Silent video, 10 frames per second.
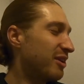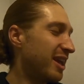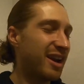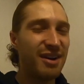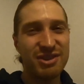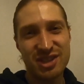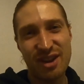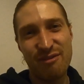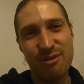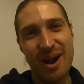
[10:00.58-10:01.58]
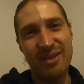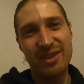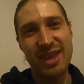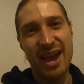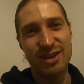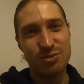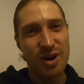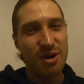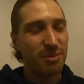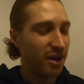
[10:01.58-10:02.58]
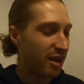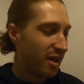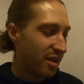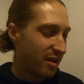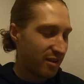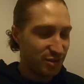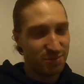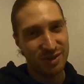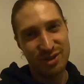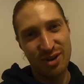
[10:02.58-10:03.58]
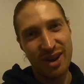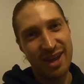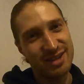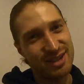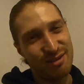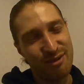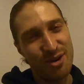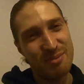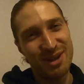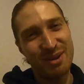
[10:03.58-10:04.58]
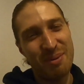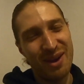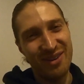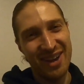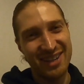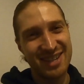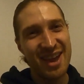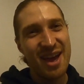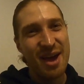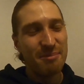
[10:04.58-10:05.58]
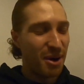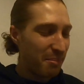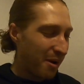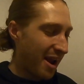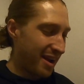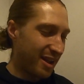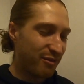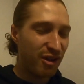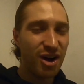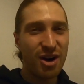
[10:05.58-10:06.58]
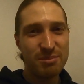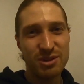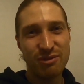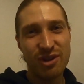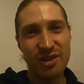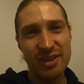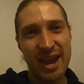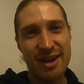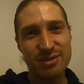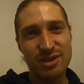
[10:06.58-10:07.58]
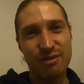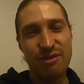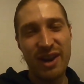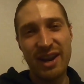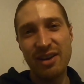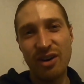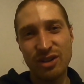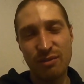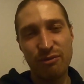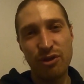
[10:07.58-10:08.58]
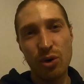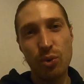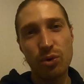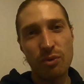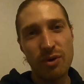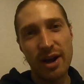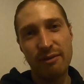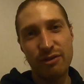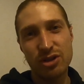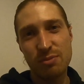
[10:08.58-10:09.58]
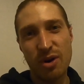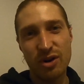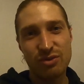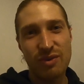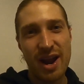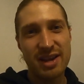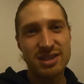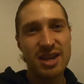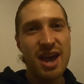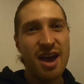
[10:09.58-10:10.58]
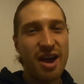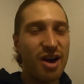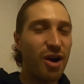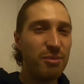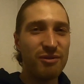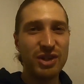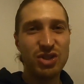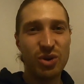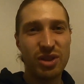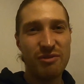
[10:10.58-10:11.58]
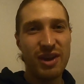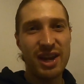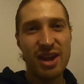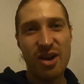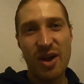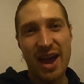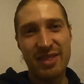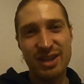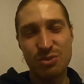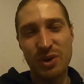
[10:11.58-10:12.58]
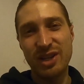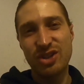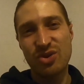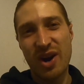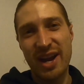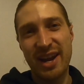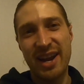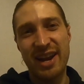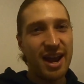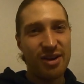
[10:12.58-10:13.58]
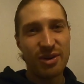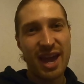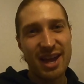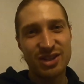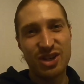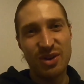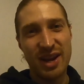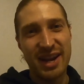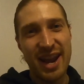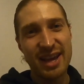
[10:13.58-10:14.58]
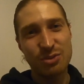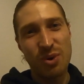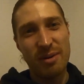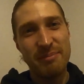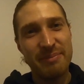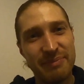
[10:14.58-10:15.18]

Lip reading: I've eaten other stuff throughout the day as well, but I've just been too lazy to film it, to be honest. But plenty of carbs have gone down, so feeling nice and fueled, ready for tomorrow's race. I hope you've enjoyed the video and this week's training, and I'll catch you in the next one.